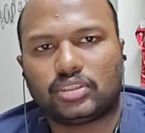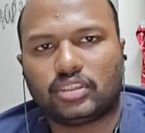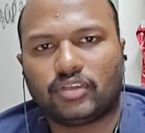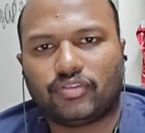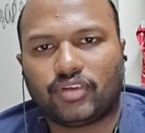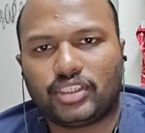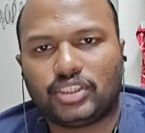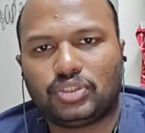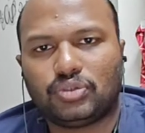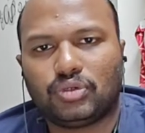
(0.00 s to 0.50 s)
The
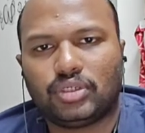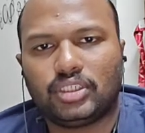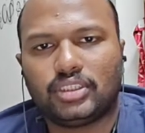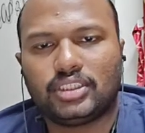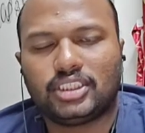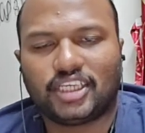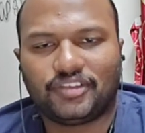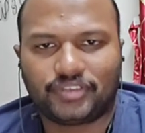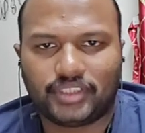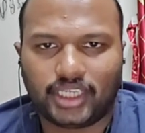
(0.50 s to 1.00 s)
first one
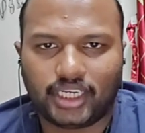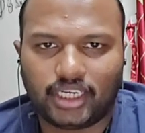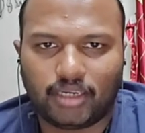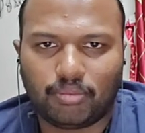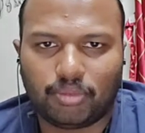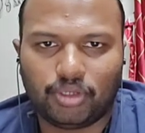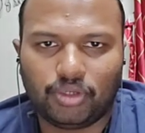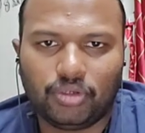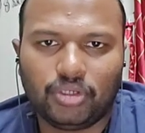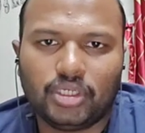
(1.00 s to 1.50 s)
is
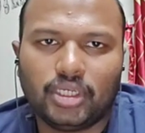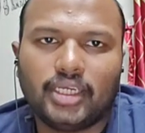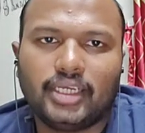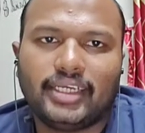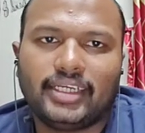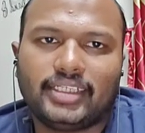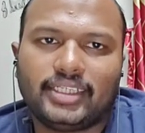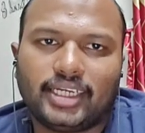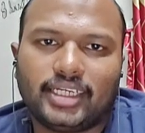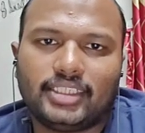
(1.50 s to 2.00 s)
FCAW,
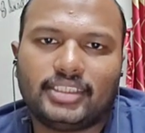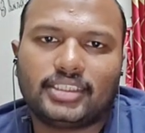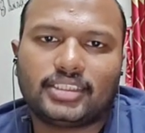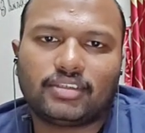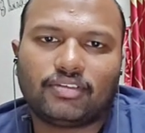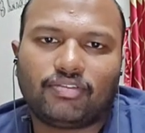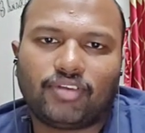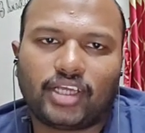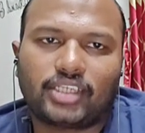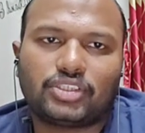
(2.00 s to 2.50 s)
that
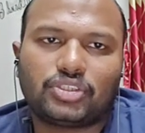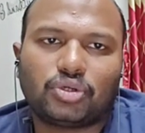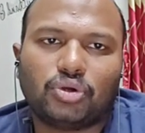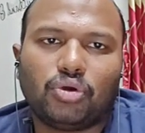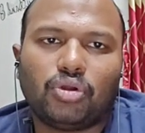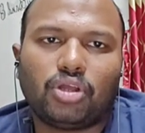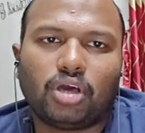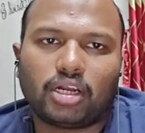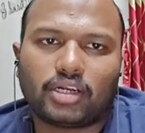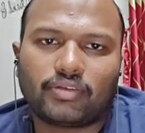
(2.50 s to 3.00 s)
is flux
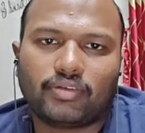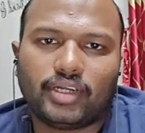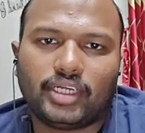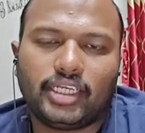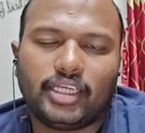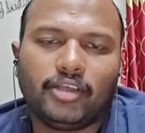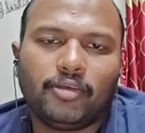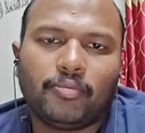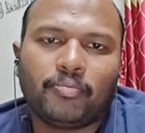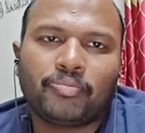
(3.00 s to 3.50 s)
core arc
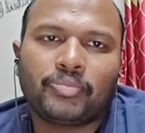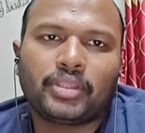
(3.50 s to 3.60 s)
welding,